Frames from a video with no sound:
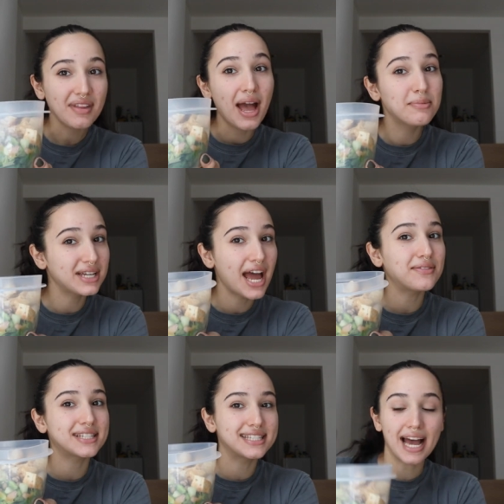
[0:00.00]
I'm gonna have
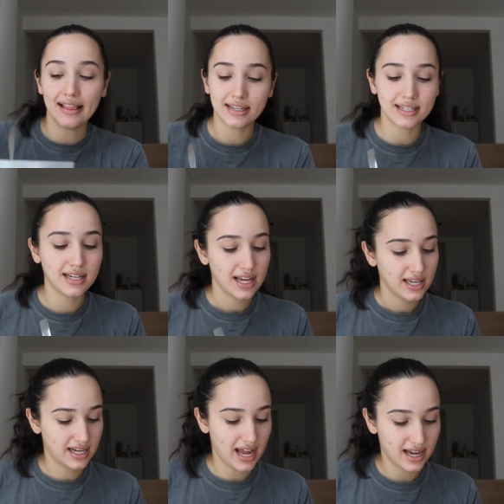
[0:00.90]
a salad.
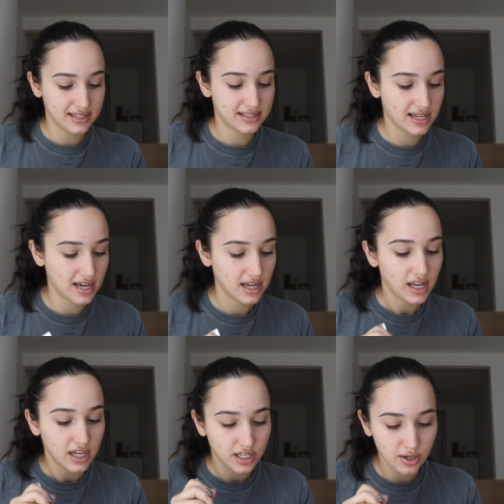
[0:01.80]
It has uh,
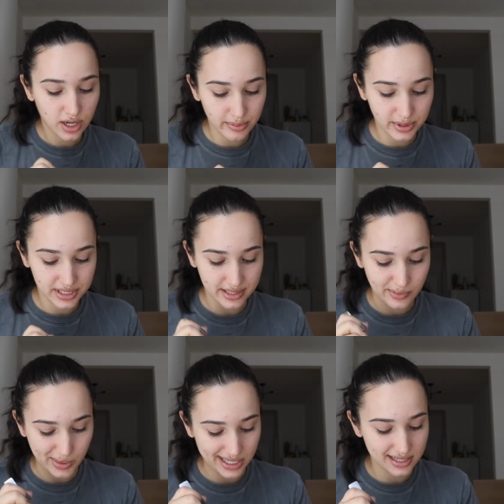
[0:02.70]
cucumbers
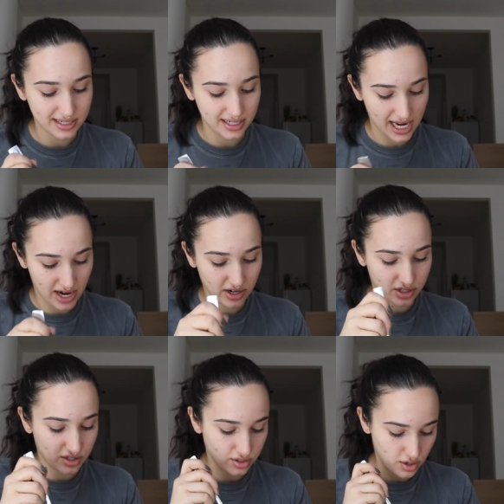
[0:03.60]
and beans and
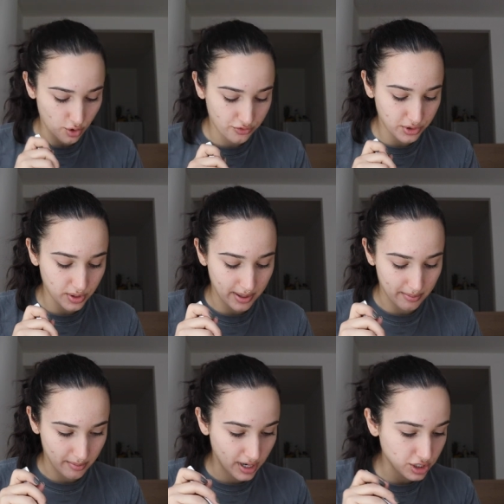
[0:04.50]
carrots and tofu
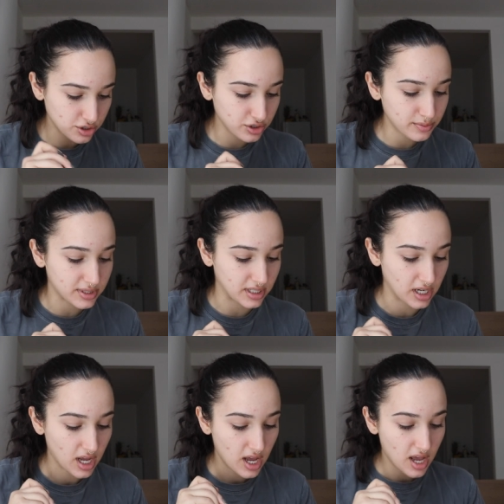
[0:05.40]
and mushrooms and
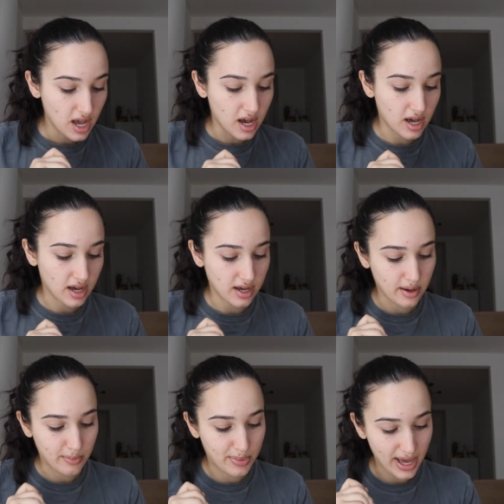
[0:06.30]

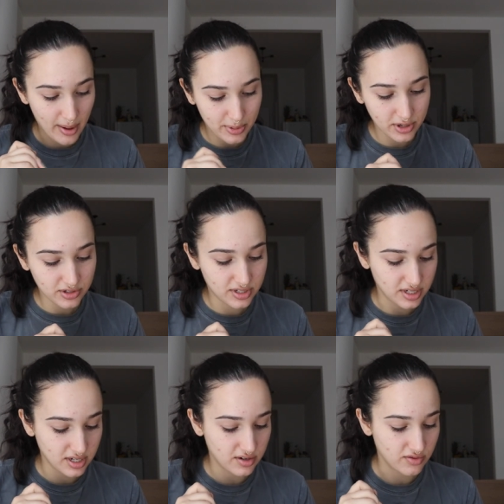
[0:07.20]
uh, peppers
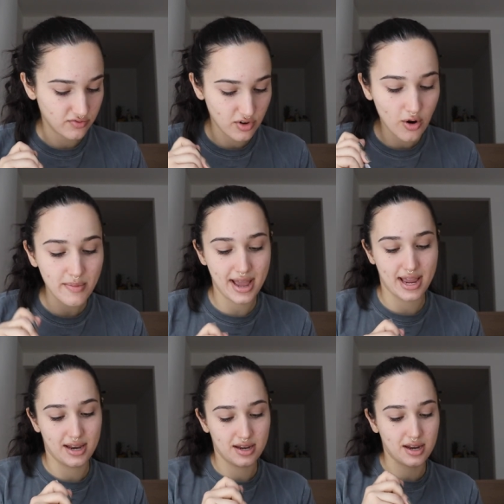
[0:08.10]
and
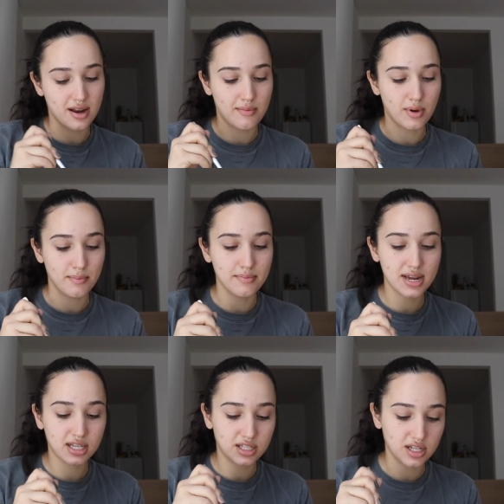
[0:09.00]
romaine. And I'm gonna mix